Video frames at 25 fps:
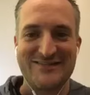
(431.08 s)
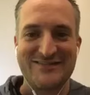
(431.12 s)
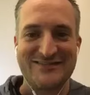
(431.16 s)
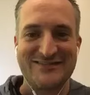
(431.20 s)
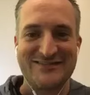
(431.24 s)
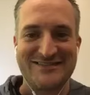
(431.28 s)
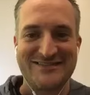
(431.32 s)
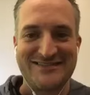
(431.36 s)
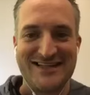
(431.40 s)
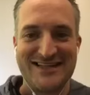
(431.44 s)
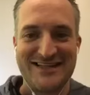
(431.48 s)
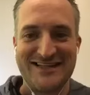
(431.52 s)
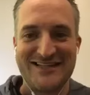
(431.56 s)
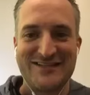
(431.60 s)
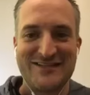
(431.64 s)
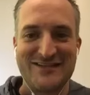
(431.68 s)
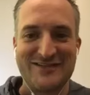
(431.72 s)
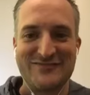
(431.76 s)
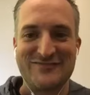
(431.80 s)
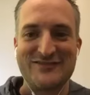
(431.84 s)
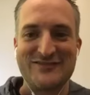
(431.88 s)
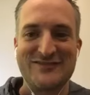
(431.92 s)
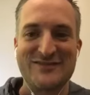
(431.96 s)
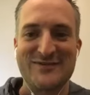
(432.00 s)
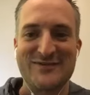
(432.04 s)

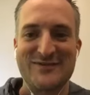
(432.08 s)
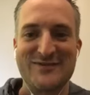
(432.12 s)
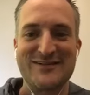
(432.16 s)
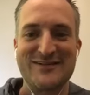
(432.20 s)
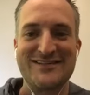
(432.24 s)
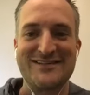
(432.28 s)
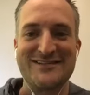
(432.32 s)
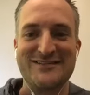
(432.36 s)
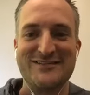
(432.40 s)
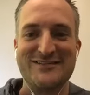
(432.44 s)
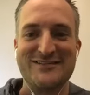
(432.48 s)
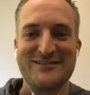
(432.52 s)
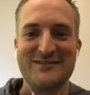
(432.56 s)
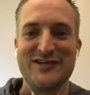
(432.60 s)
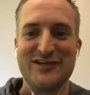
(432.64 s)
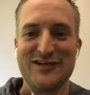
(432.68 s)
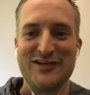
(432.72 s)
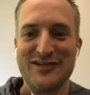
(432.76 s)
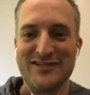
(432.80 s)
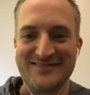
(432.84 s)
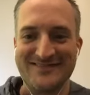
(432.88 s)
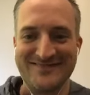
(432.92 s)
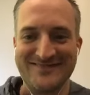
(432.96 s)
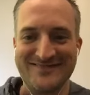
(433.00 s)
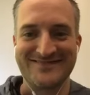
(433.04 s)
inventory and do
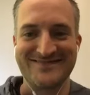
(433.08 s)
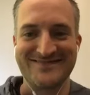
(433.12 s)
good.